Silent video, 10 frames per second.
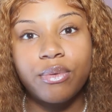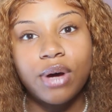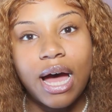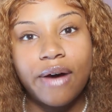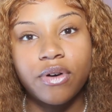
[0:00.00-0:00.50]
I
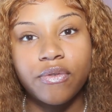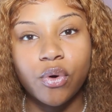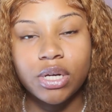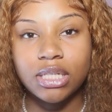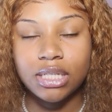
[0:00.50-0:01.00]
will have, of
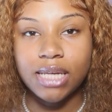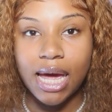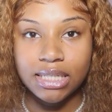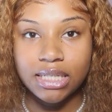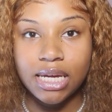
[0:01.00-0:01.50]
course, the
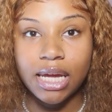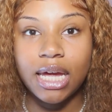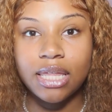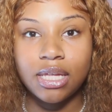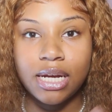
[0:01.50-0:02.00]

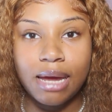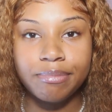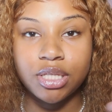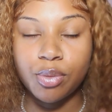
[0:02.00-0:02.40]
sizing and the names